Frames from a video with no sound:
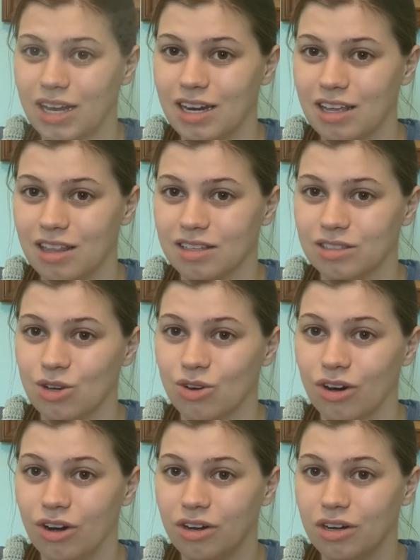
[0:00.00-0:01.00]
any of this
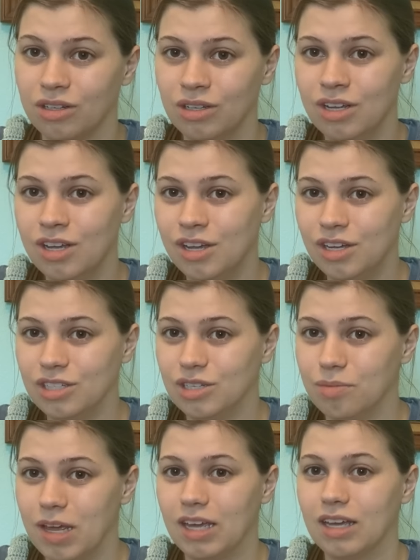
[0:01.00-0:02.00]
yarn to
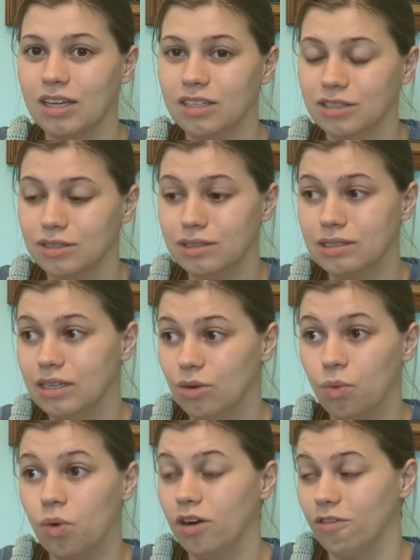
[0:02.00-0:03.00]
make
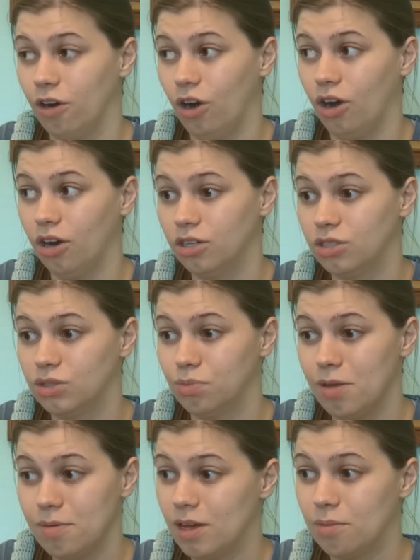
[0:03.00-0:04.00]
one of hers.
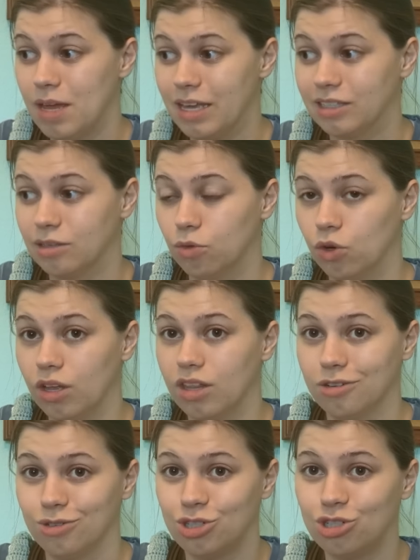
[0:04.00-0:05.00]
Maybe I'll make some more of
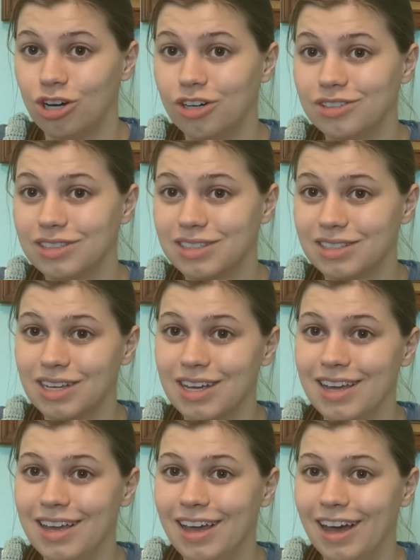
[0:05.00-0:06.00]
those shirts.
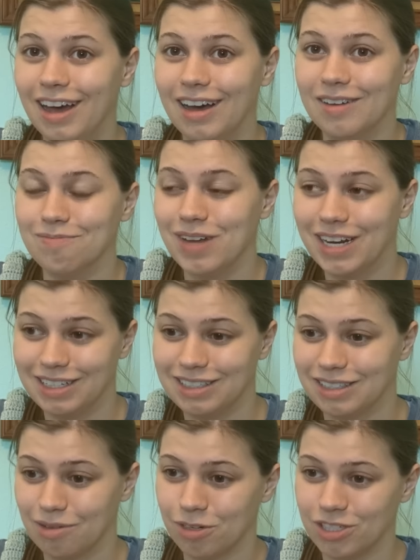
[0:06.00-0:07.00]
It is
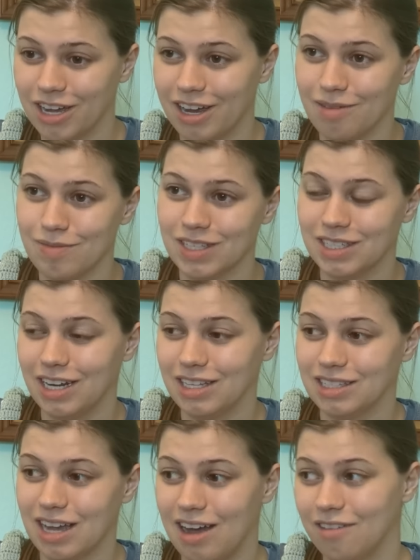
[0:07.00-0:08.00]
summertime, it's nice
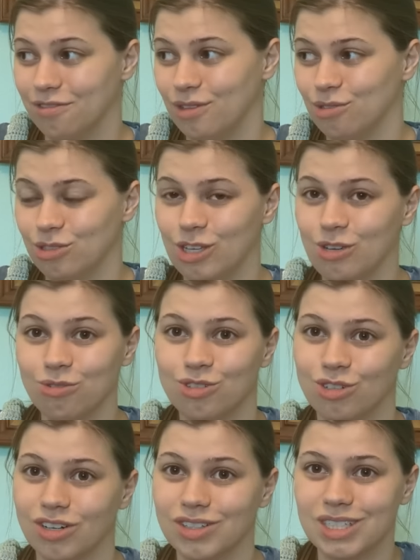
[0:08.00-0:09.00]
to have those cute
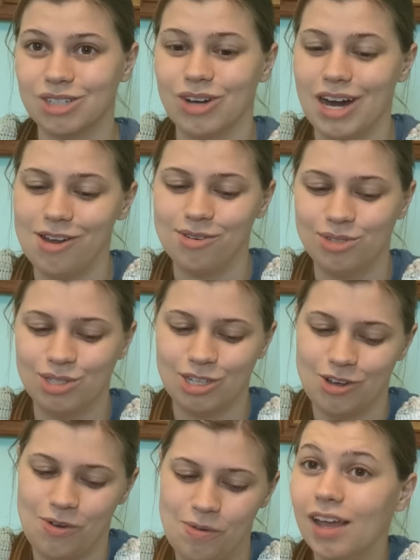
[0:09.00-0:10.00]
shirts around,
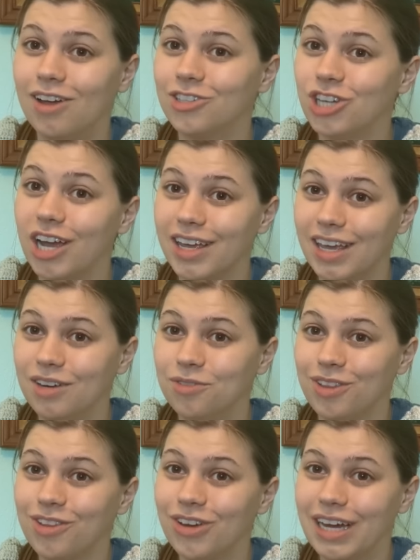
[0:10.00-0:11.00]
so I'll check in
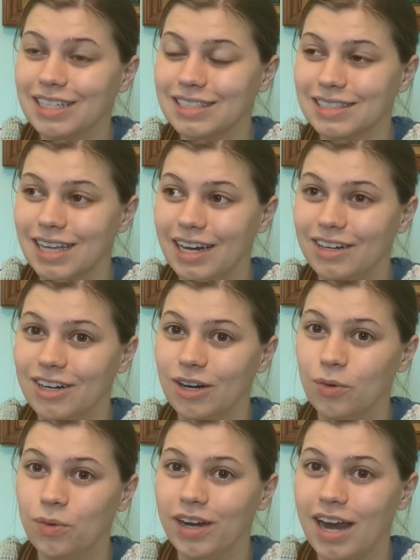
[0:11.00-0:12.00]
with you guys
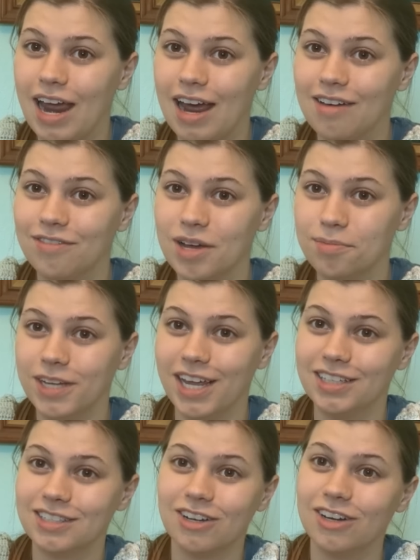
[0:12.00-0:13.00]
later when I have
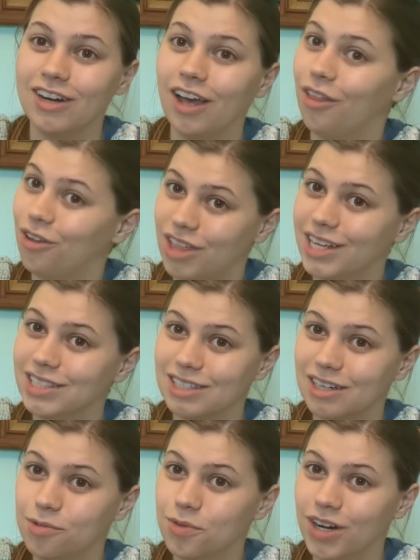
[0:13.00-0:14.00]
updates on other things
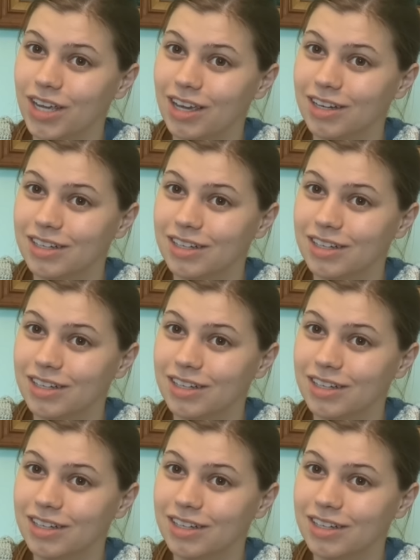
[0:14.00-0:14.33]
that I'm working